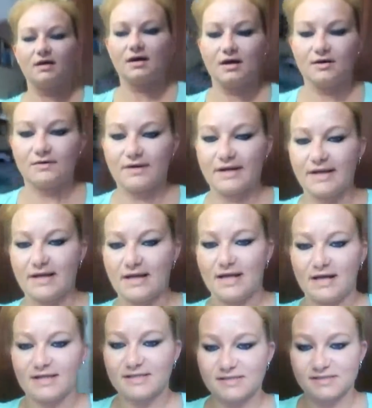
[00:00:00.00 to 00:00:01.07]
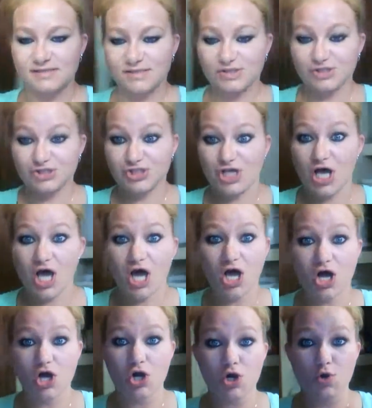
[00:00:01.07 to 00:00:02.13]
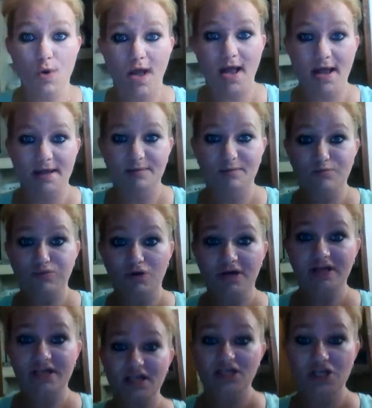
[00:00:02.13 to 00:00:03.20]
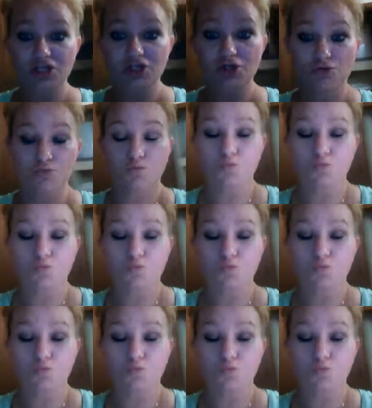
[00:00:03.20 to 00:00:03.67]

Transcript: all right, guys. So I'm bringing you